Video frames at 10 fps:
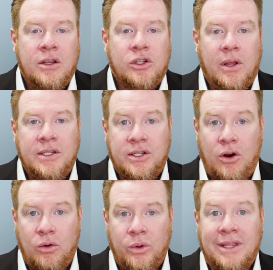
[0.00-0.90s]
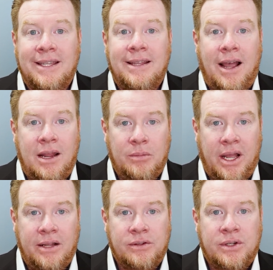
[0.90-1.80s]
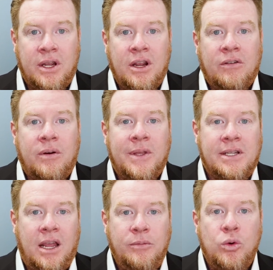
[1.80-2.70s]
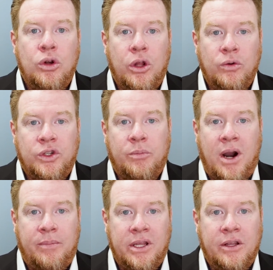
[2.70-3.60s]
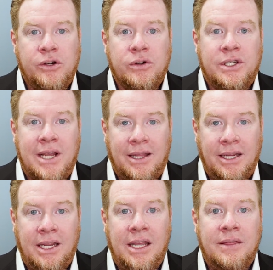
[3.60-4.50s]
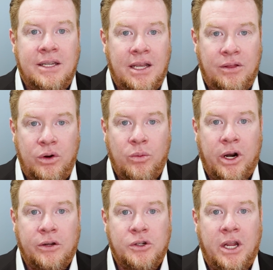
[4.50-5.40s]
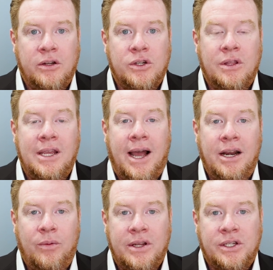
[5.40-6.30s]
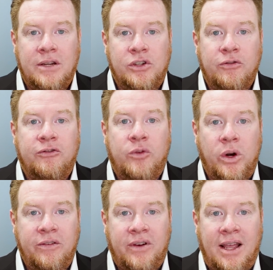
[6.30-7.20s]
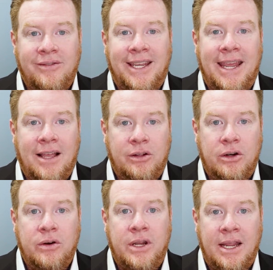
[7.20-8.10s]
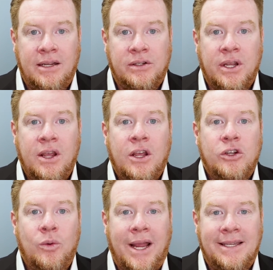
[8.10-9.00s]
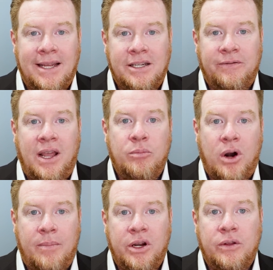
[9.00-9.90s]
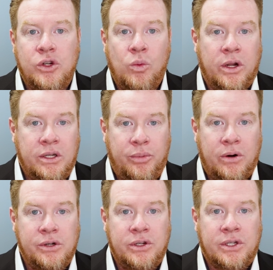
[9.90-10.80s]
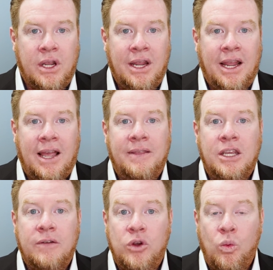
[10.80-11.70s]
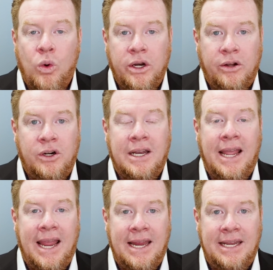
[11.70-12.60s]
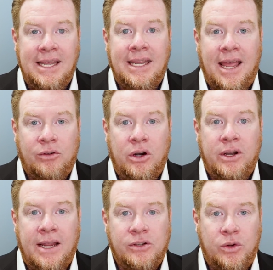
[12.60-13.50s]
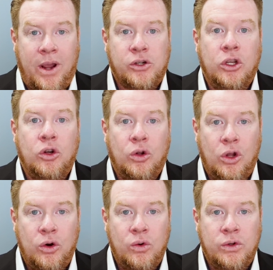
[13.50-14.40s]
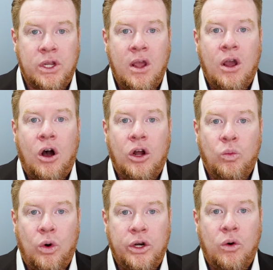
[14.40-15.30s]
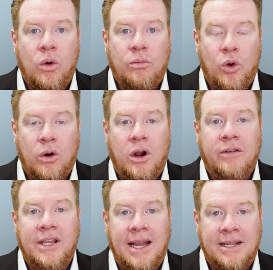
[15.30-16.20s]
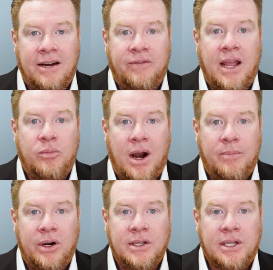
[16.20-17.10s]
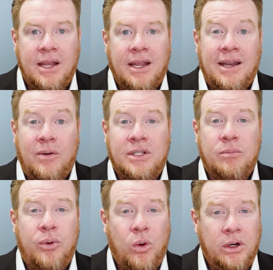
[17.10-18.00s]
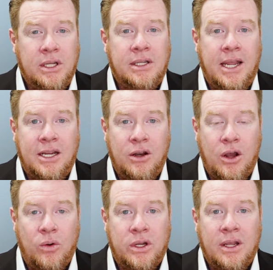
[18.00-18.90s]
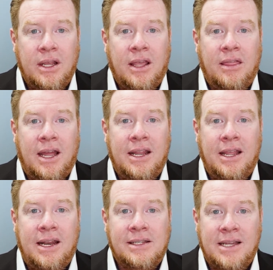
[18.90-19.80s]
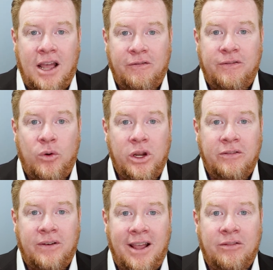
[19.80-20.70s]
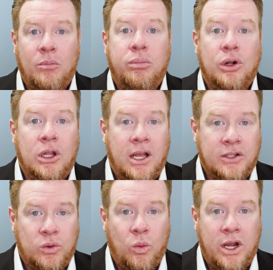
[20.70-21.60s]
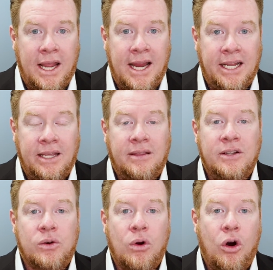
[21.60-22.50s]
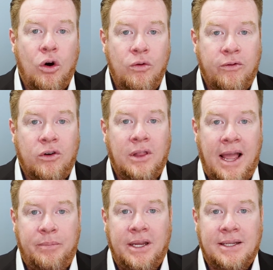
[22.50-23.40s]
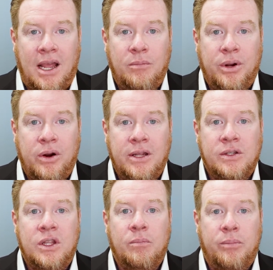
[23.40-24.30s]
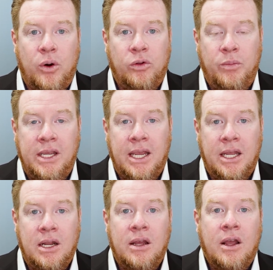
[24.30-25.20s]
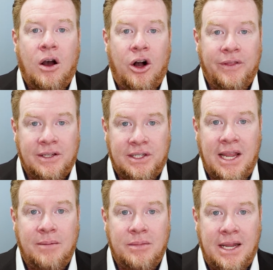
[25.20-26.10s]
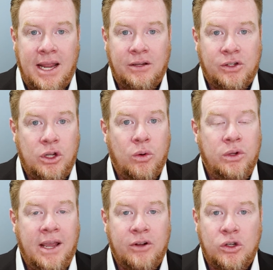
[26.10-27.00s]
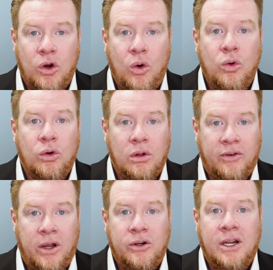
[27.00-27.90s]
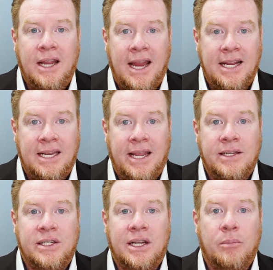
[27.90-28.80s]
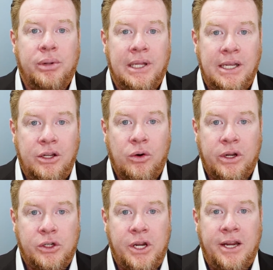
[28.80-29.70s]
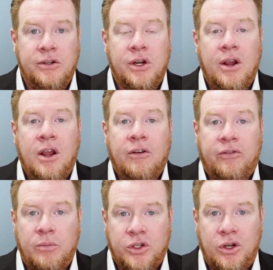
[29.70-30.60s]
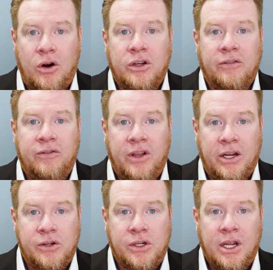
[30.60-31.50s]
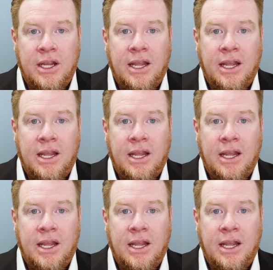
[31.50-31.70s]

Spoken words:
So let's start with the timelines. From the time you close the property that you're selling in the 1031 exchange, the IRS gives you 45 calendar days to identify property that you want to purchase, and they give you 180 calendar days to actually close on one or more of the identified properties. Now, it's important to take note that it is not 45 plus 180. These are overlapping time periods that both begin on the same day. So you only have a total of 180 days to complete your exchange from start to finish.